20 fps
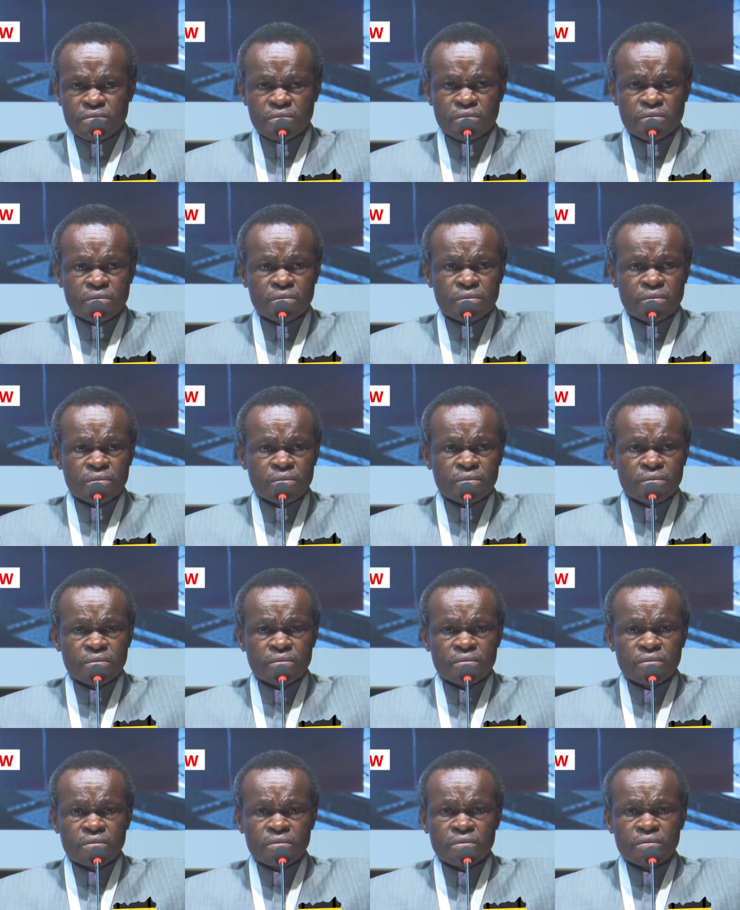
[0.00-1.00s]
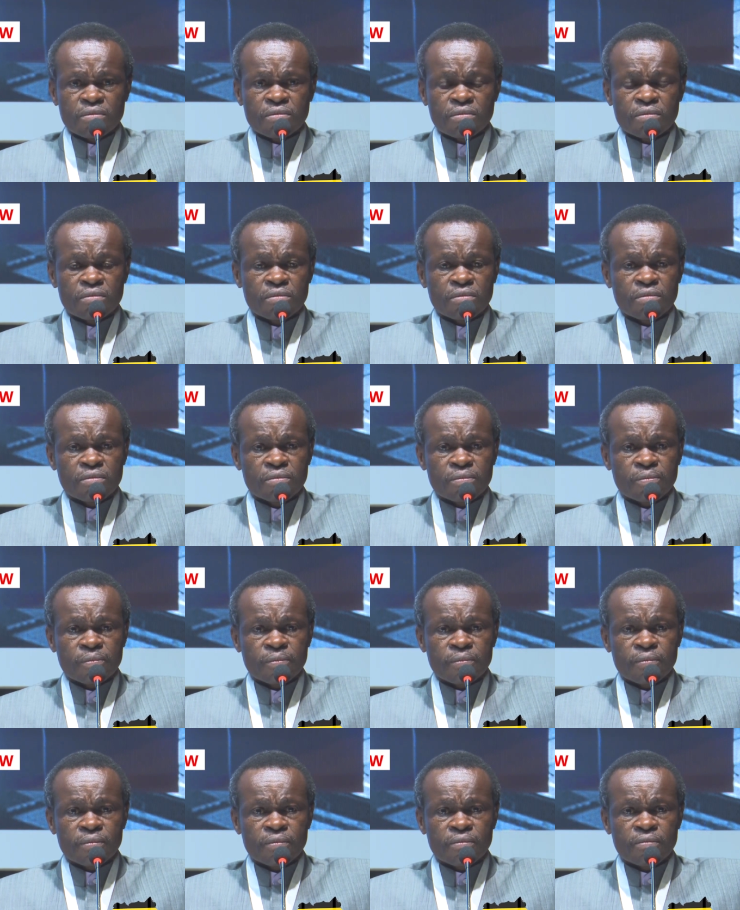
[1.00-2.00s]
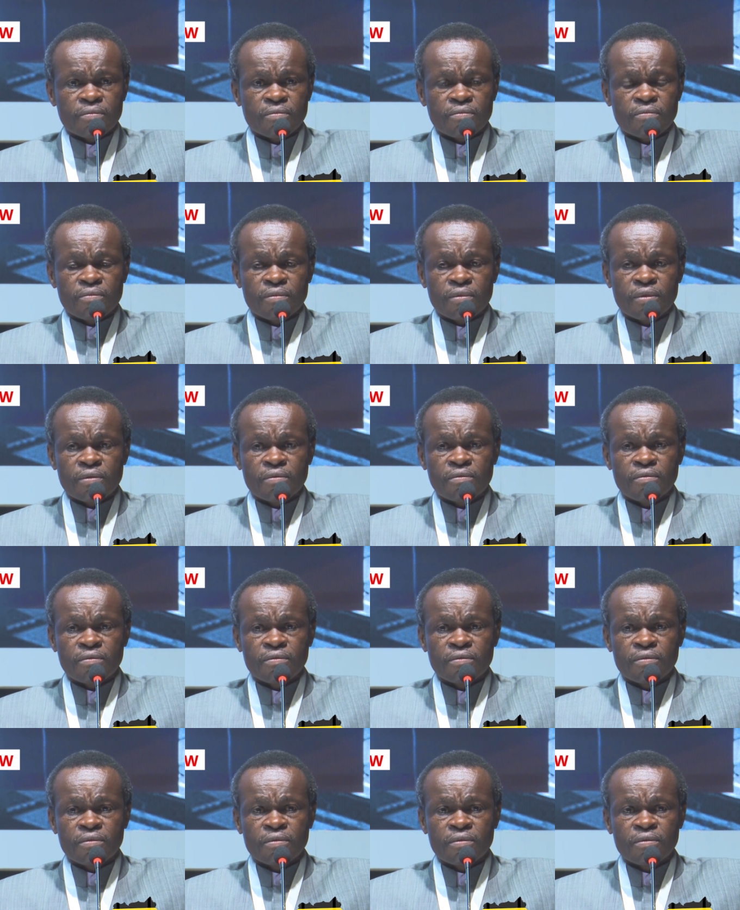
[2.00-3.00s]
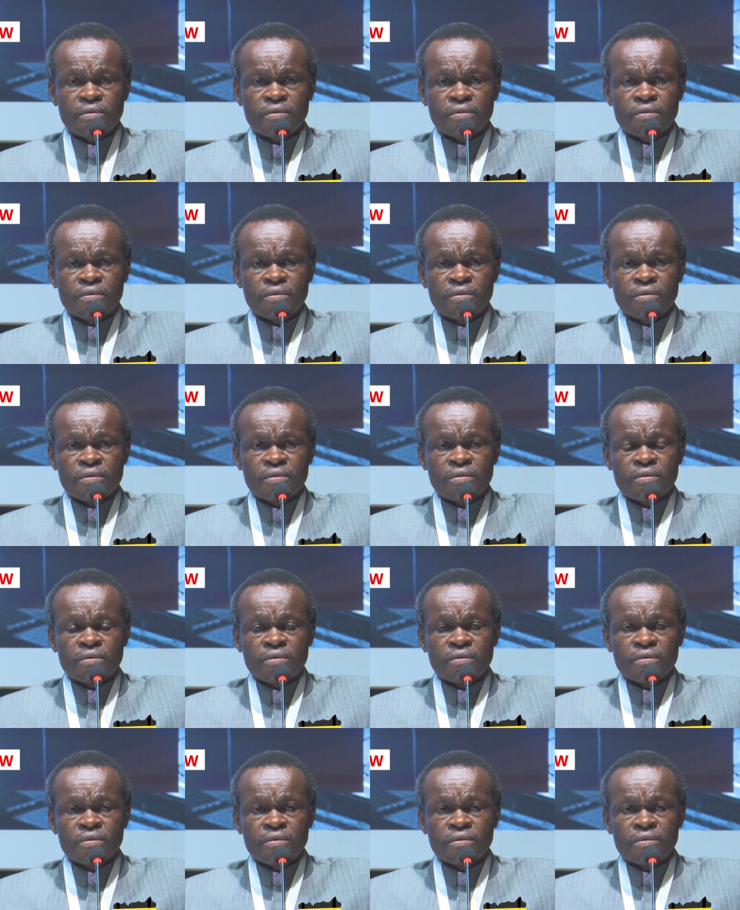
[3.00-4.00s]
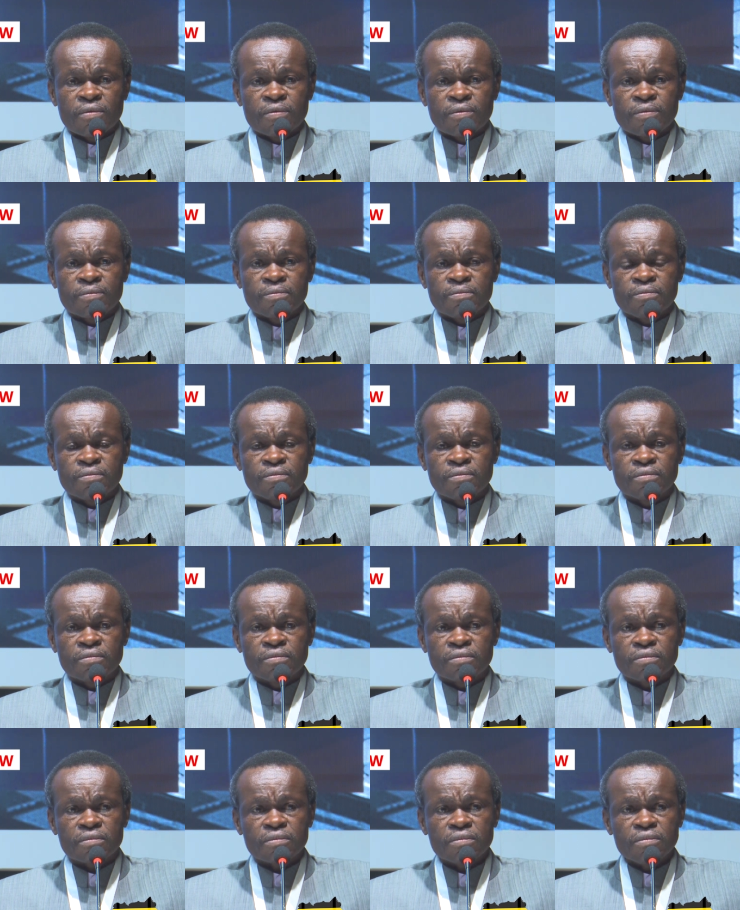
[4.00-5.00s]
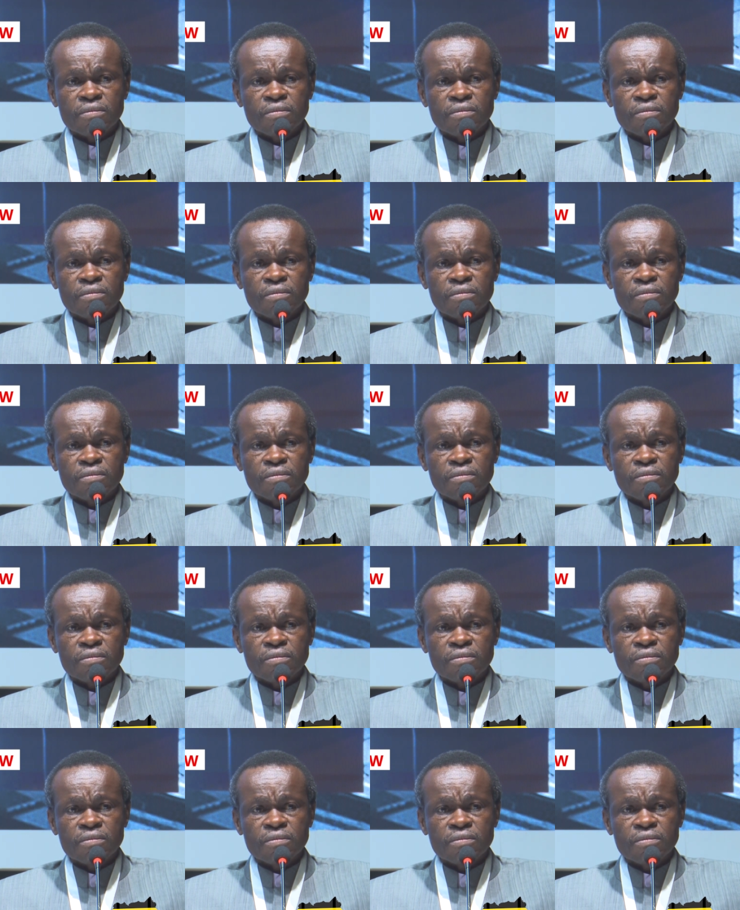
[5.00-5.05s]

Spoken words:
Nobody speaks.